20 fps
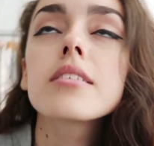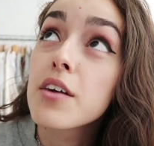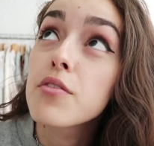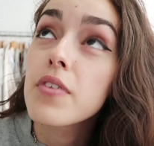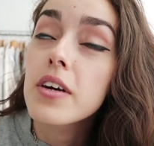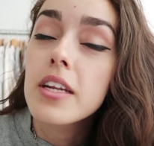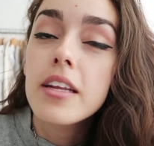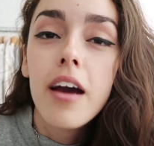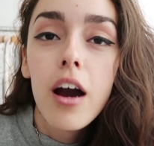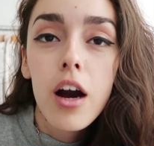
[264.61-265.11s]
I
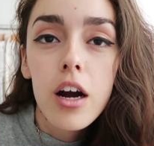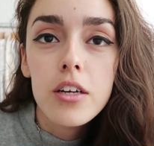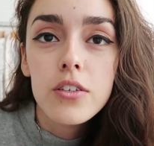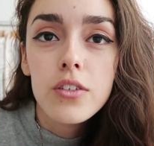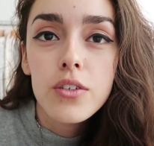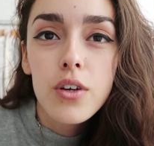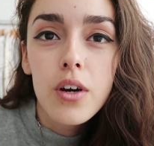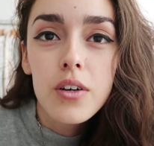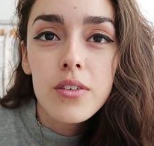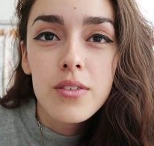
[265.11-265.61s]
find it hard
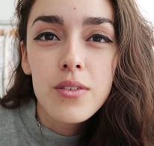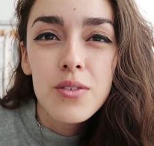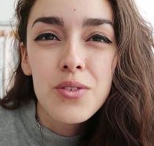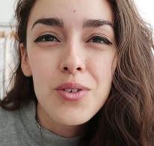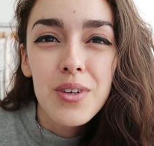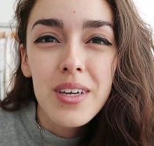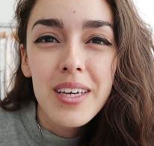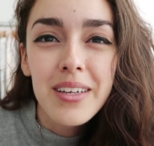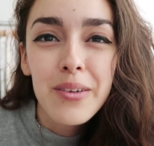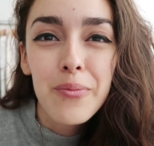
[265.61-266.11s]
to
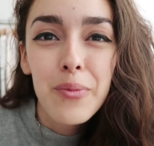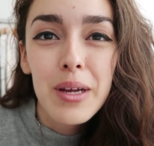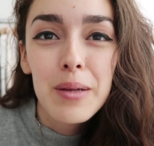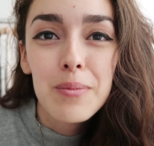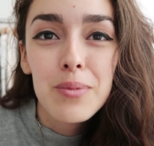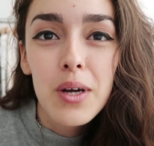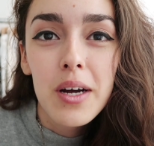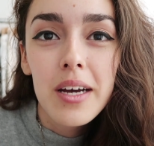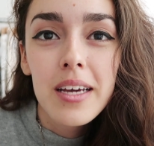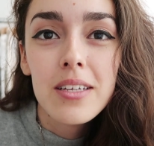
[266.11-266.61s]
concentrate when
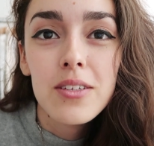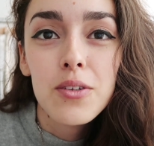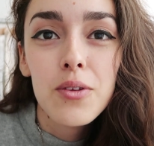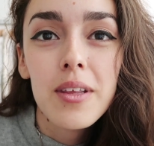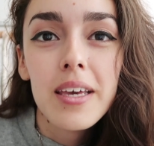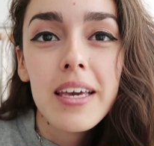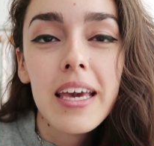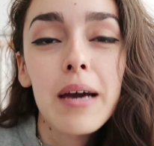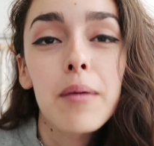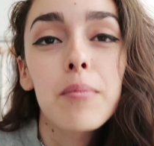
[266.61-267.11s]
I'm talking to
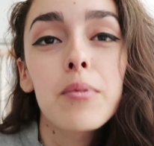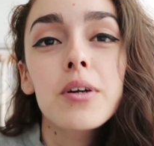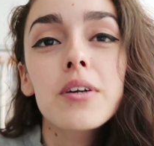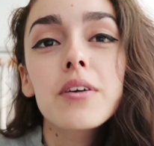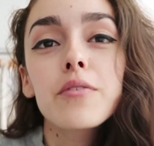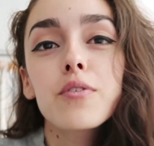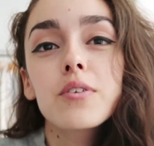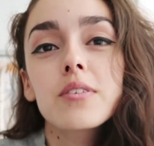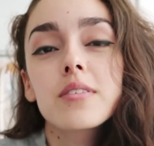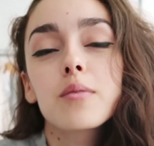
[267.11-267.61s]
the
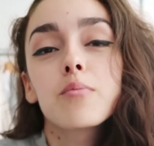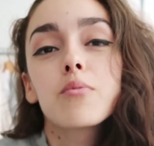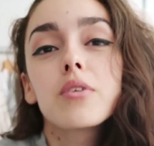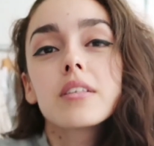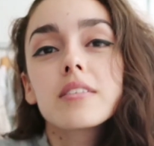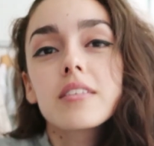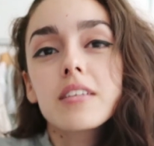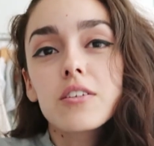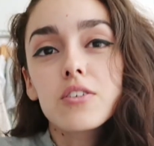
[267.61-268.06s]
camera for some reason.